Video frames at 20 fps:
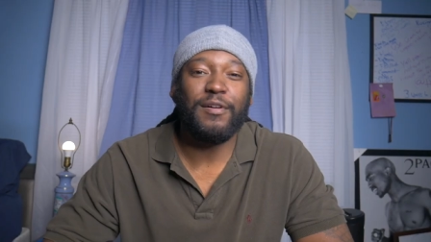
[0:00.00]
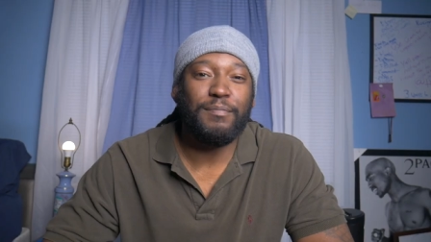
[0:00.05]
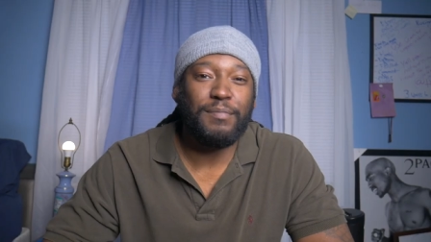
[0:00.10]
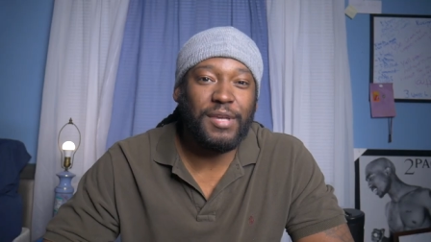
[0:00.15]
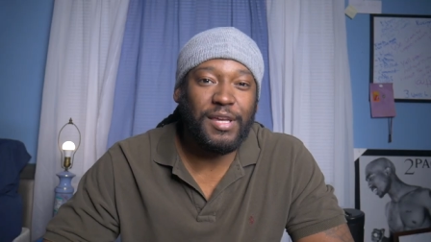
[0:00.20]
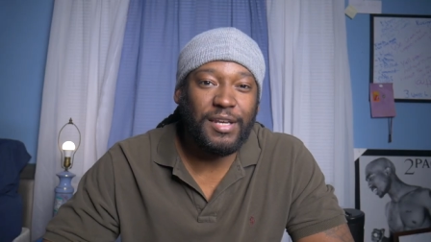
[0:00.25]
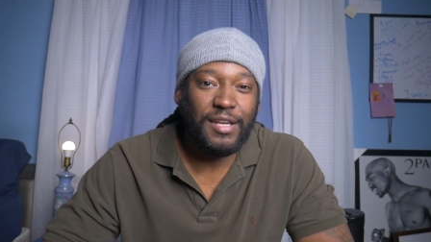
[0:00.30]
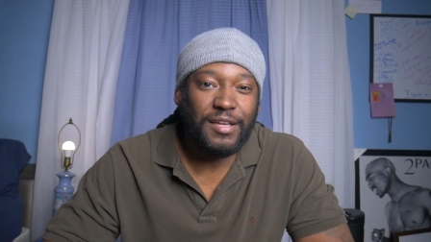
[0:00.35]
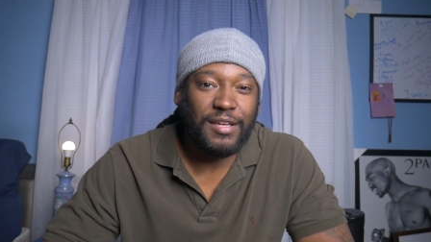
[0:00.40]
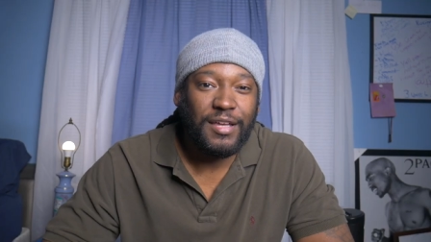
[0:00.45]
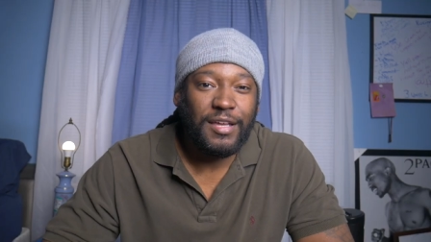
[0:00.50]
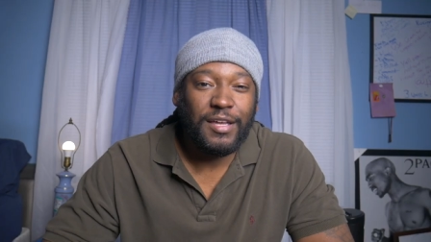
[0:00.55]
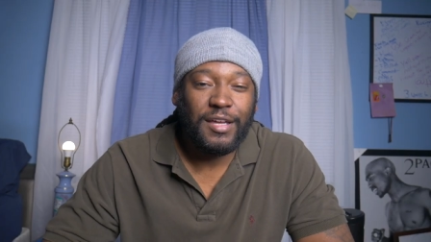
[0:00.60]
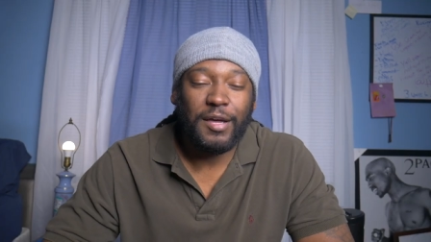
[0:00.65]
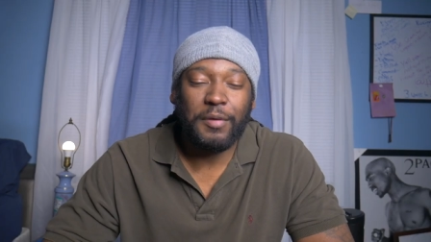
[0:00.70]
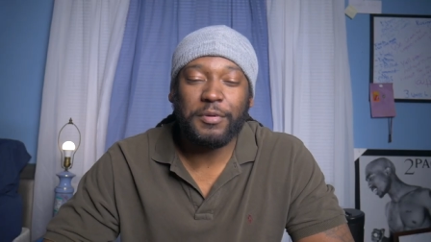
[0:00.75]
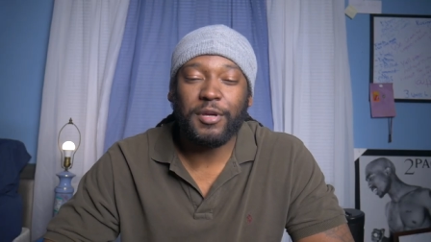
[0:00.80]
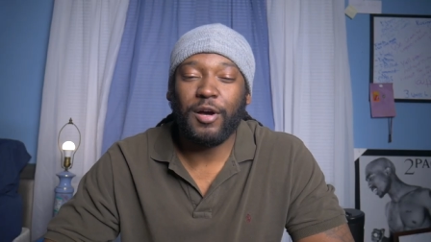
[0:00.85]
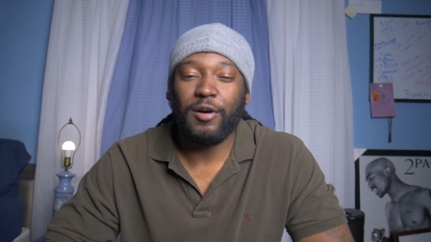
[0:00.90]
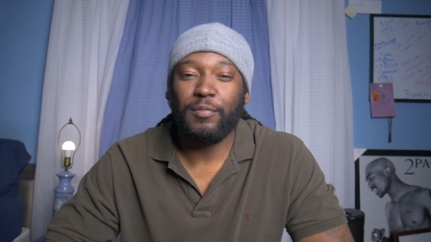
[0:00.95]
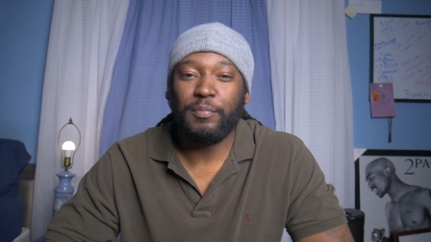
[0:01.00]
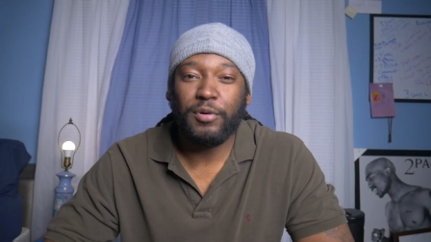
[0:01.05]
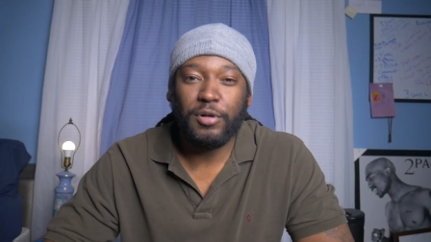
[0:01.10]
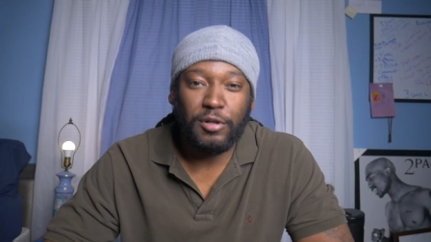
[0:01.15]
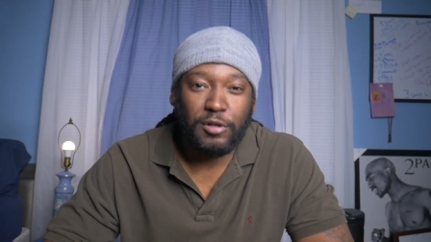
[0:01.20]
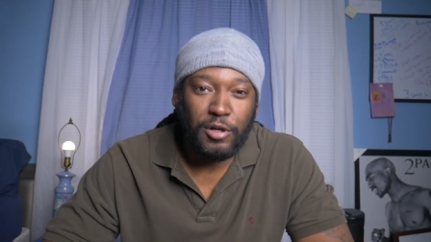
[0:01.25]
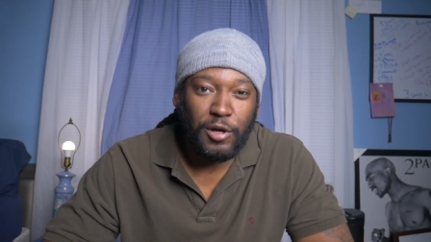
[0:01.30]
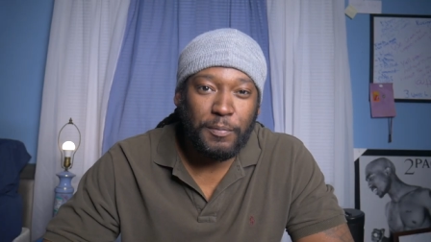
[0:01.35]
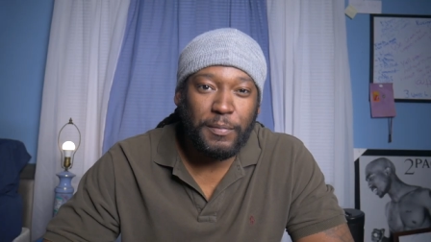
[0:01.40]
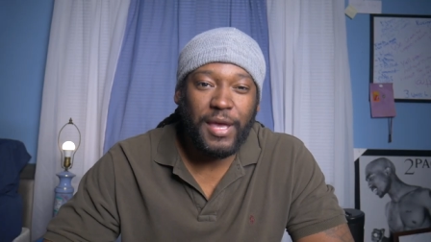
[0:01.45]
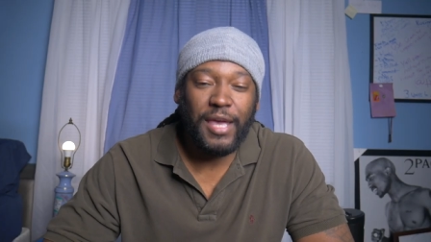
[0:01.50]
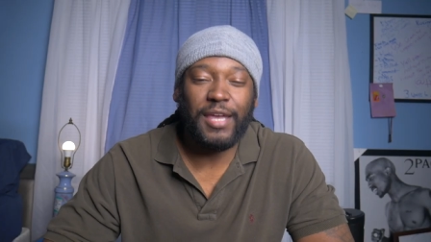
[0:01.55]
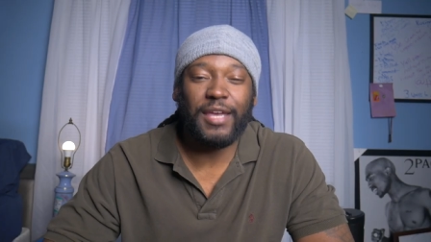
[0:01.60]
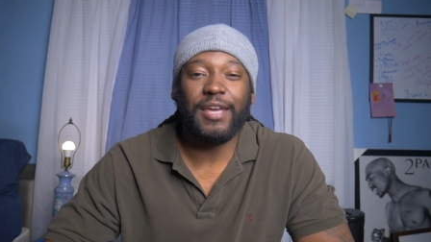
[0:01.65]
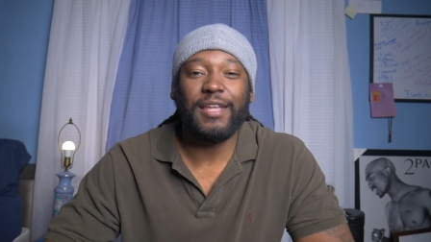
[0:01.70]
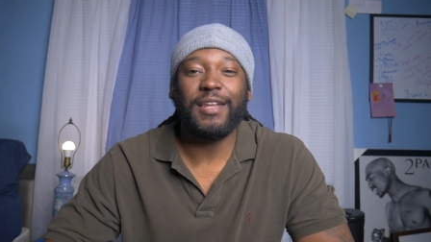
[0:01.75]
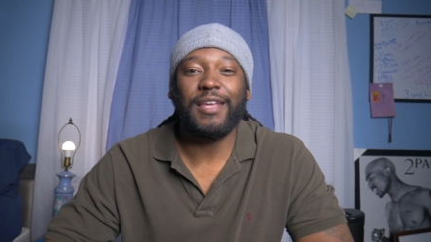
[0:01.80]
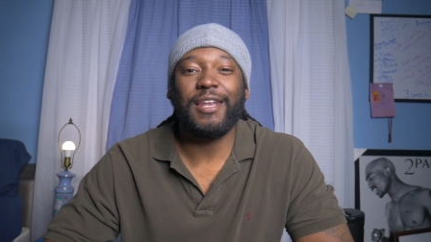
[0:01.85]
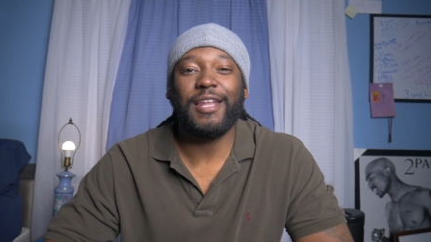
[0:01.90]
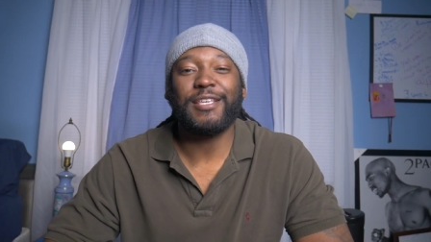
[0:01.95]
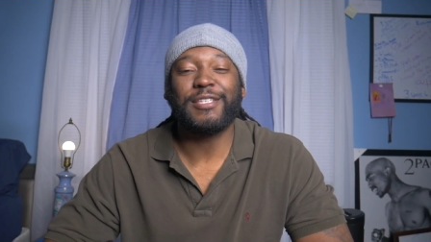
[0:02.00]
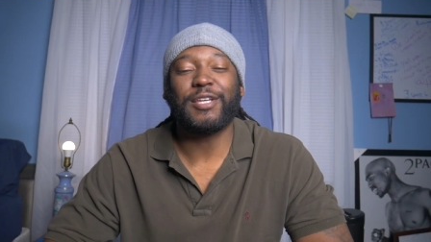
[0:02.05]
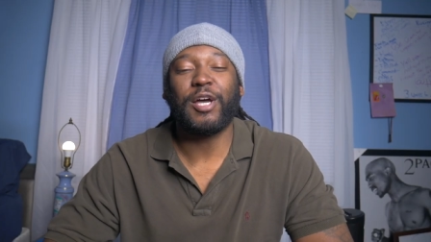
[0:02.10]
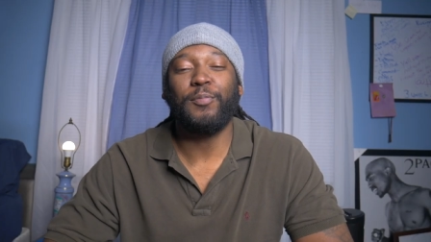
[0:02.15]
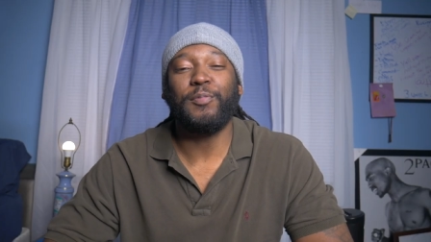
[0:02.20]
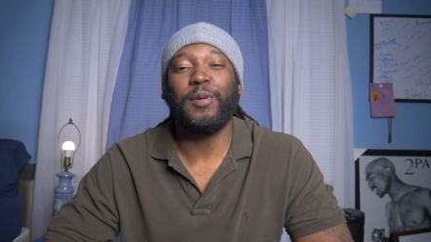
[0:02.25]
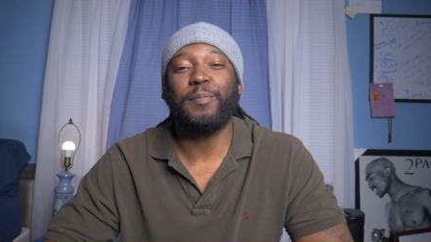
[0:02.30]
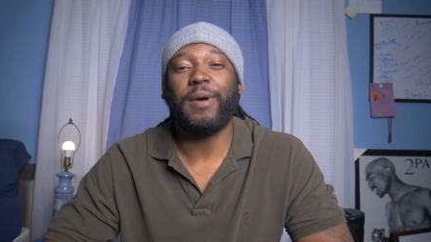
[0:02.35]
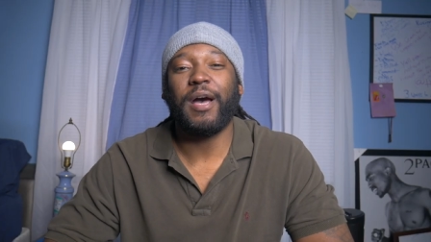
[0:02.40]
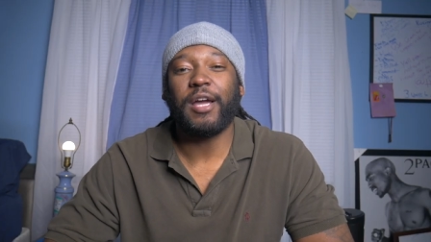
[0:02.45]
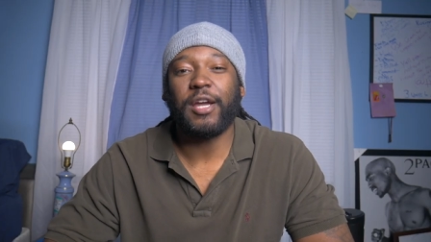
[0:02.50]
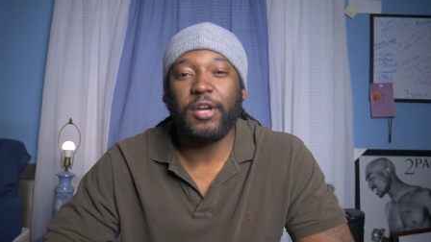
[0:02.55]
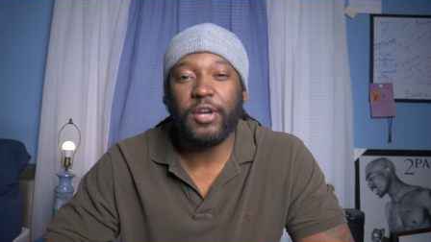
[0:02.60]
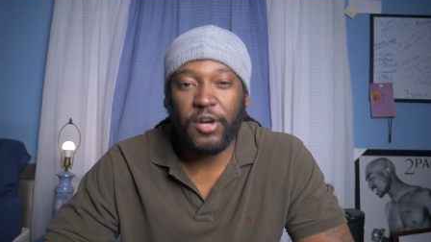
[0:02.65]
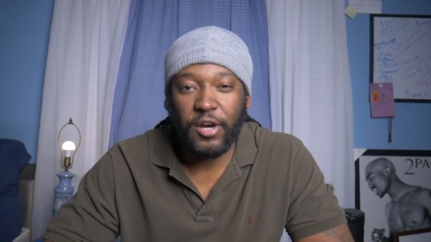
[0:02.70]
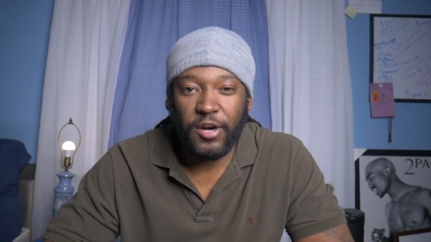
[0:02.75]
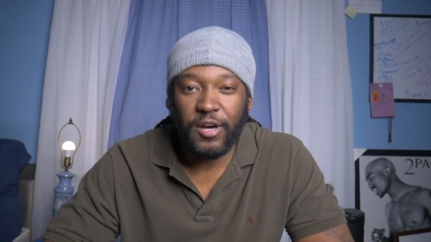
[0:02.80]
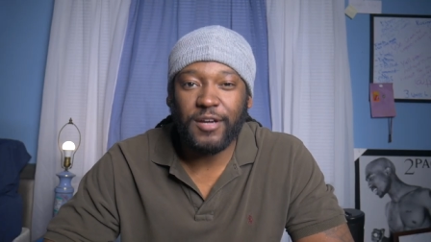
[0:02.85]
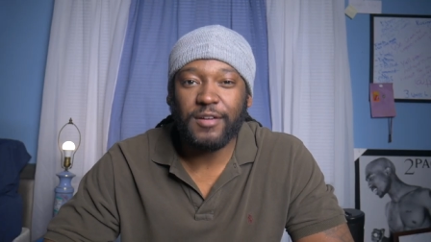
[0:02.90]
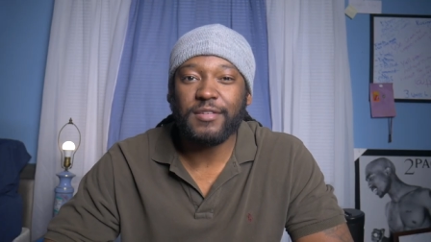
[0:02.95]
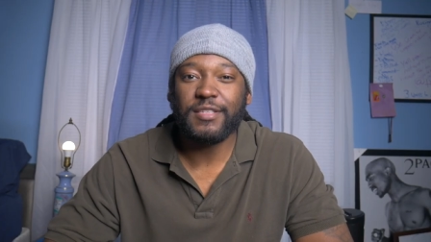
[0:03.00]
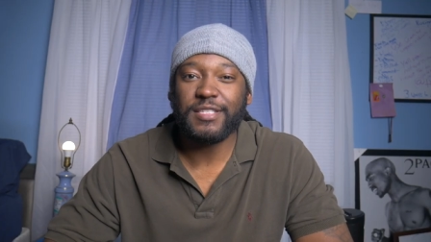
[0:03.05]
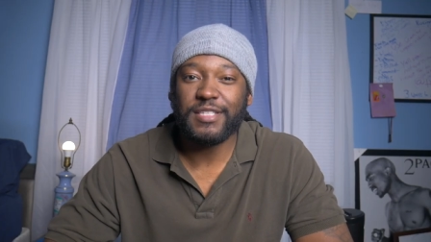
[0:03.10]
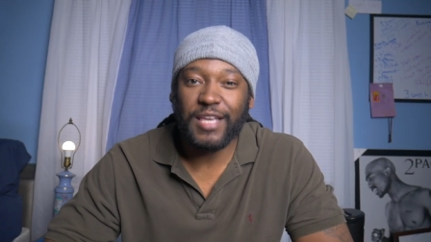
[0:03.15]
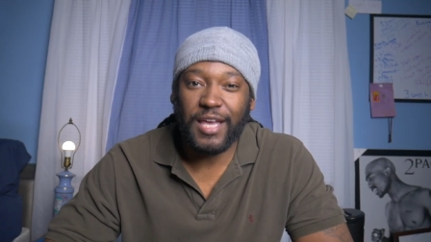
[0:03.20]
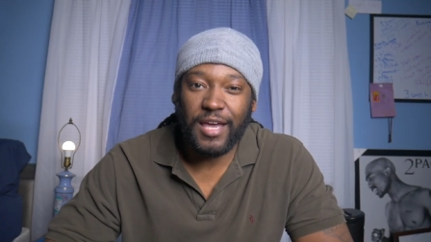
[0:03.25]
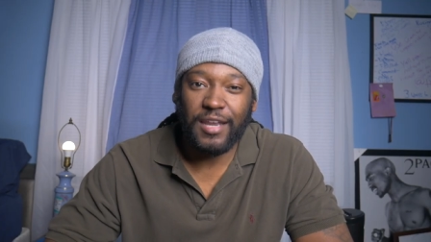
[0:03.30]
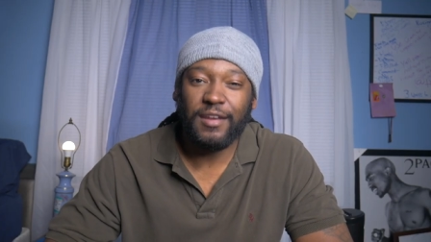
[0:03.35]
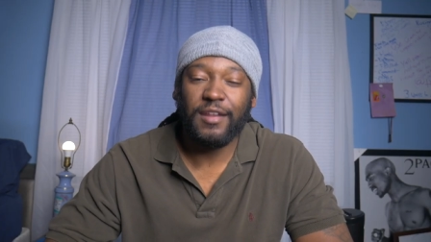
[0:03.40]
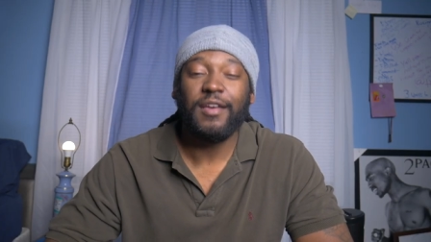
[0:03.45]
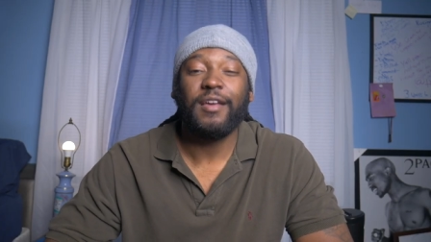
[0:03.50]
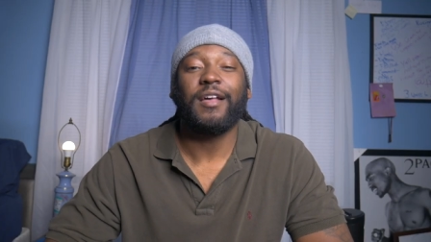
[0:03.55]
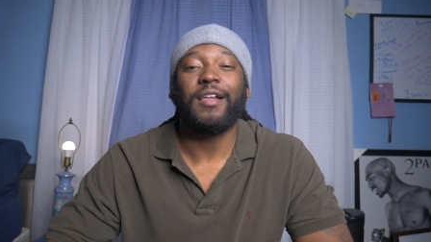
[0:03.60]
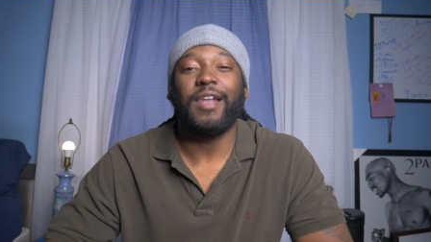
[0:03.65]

meet her, I'm gonna pull Megan, and that's gonna be my girl, son.